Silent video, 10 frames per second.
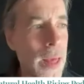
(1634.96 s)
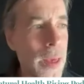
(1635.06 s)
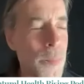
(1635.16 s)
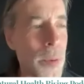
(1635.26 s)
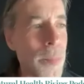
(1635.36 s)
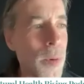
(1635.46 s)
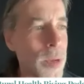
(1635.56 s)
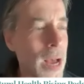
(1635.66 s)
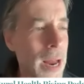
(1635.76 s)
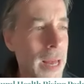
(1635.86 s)
People
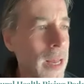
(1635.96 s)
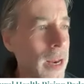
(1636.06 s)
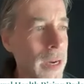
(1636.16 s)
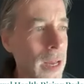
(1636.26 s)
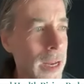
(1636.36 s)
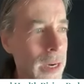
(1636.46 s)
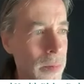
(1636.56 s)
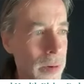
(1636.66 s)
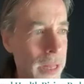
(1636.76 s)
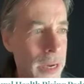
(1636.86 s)
like a
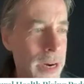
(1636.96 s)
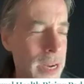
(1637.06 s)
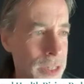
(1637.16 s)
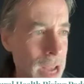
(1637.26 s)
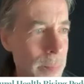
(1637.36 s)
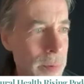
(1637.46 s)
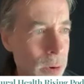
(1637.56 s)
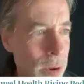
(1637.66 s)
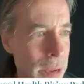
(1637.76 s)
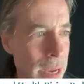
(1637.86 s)
really good example
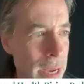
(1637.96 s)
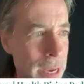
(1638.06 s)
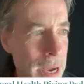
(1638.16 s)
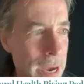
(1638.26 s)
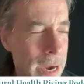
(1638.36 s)
would be,